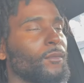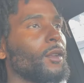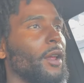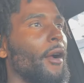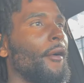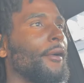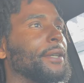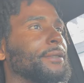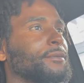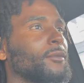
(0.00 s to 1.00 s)
yeah,
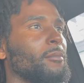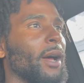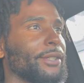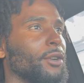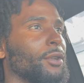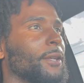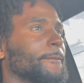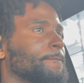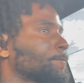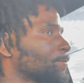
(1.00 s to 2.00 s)
my Sony,
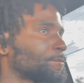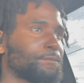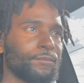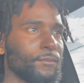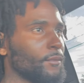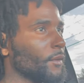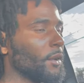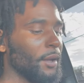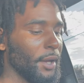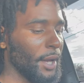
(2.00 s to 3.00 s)

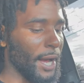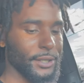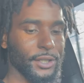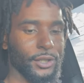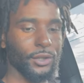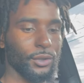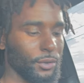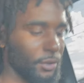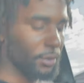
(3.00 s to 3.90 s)
I just knew